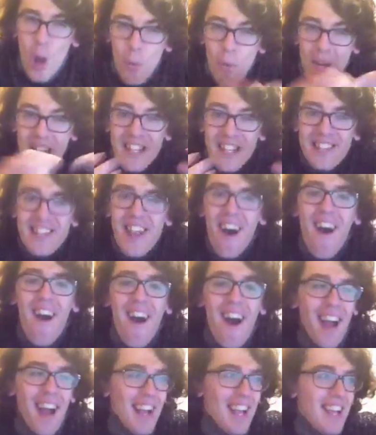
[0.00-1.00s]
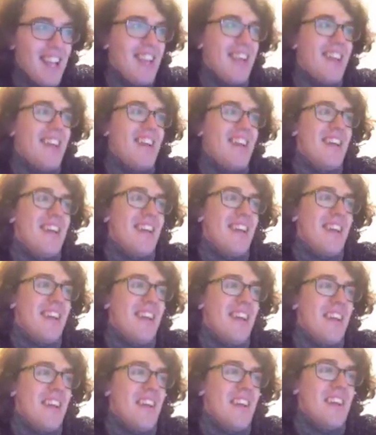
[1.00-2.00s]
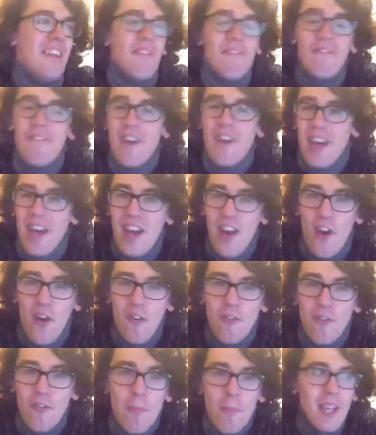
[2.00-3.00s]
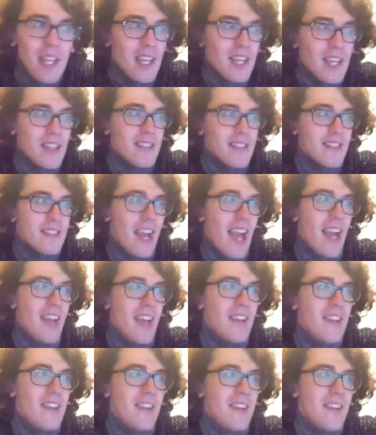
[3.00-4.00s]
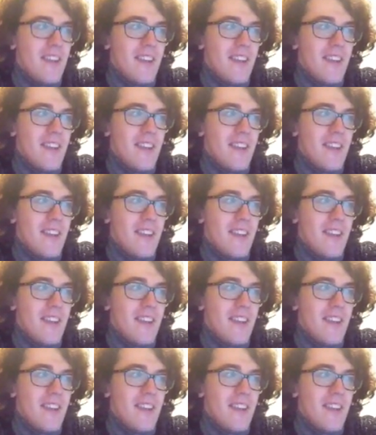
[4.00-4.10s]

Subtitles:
We die in a fear of being dead.